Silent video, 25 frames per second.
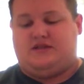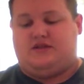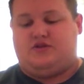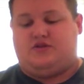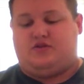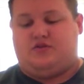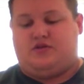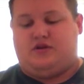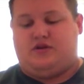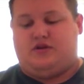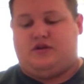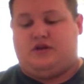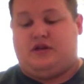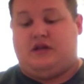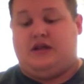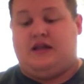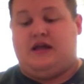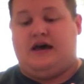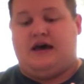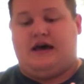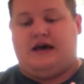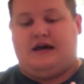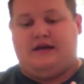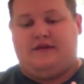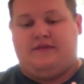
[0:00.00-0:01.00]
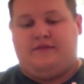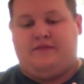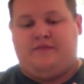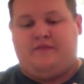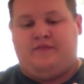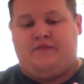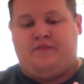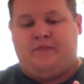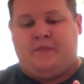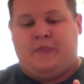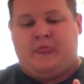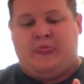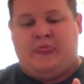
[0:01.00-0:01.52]
to it a lot.
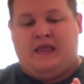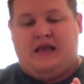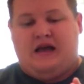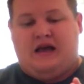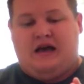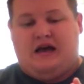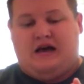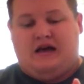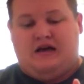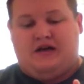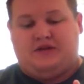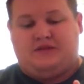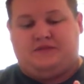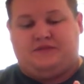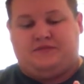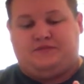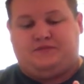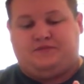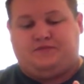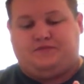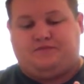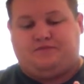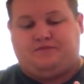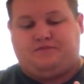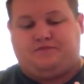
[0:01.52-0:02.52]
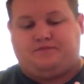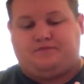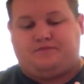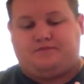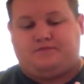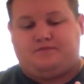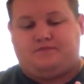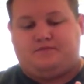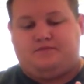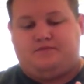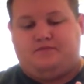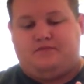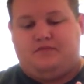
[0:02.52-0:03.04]
I
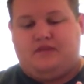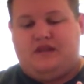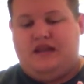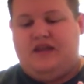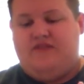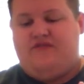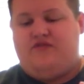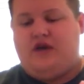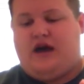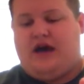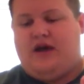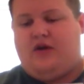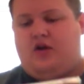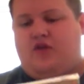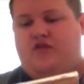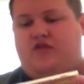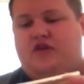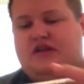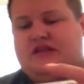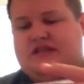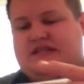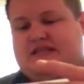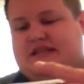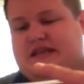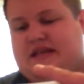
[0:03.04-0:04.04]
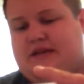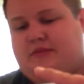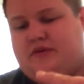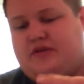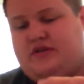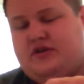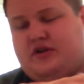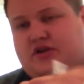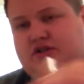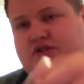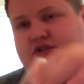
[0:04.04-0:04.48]
don't know if you can see, but there's